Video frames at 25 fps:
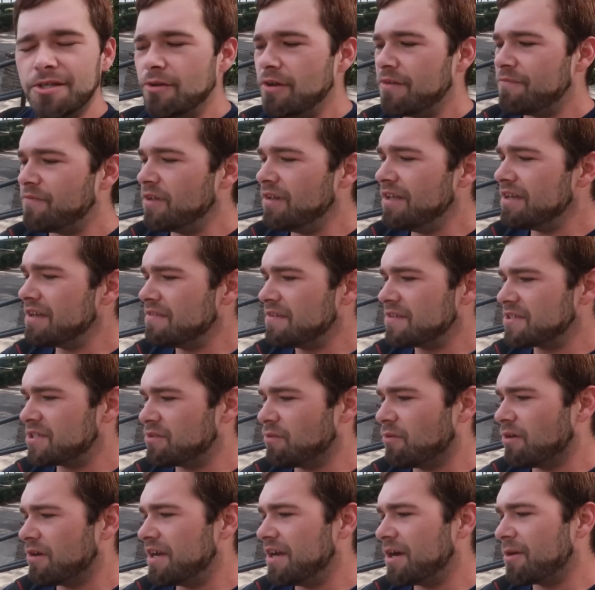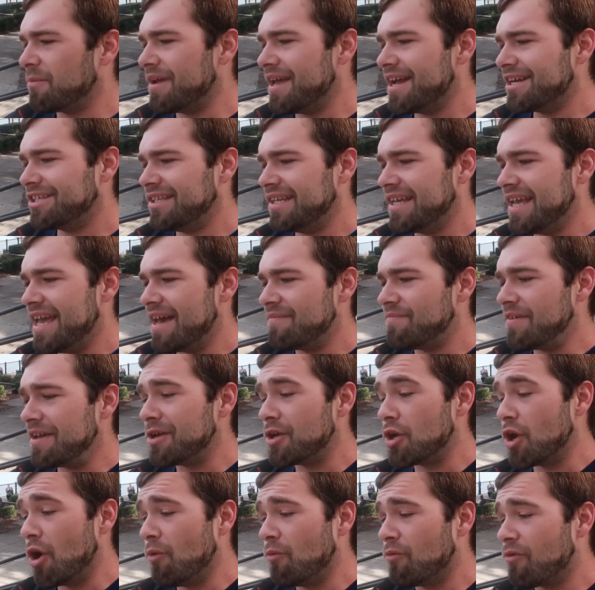So if you look in the store here, we actually have a
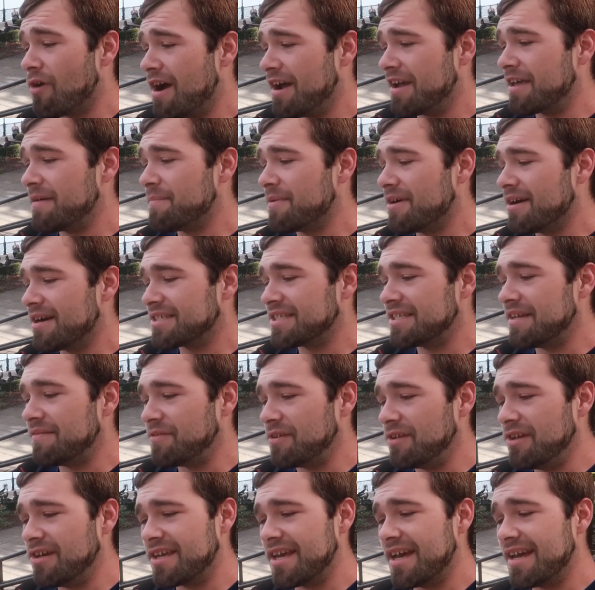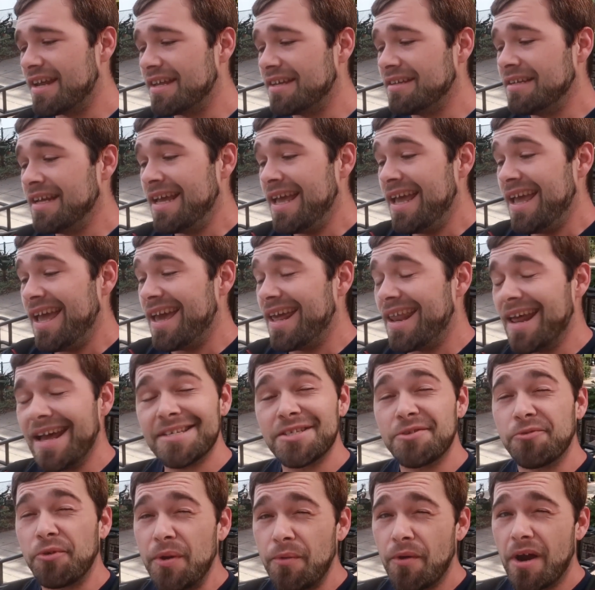Go Rocket box, and if you look at it, it
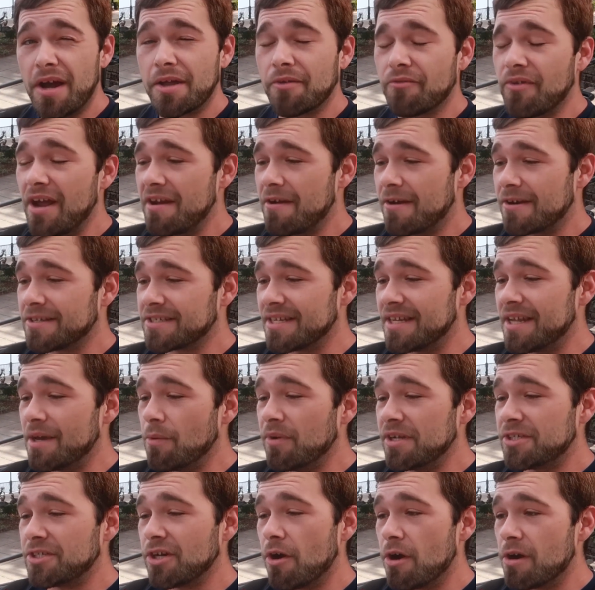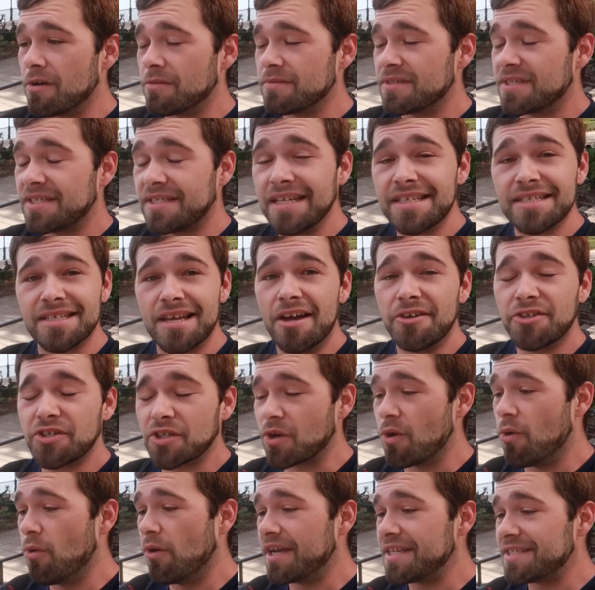has three rocket radars in it, which are 600
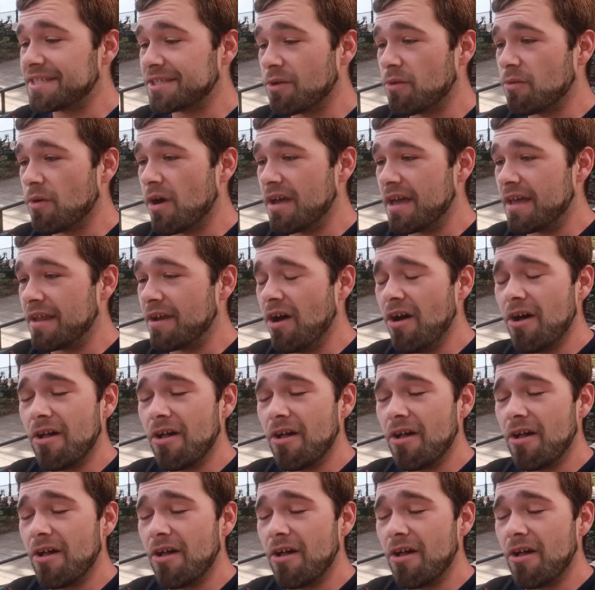coins, so in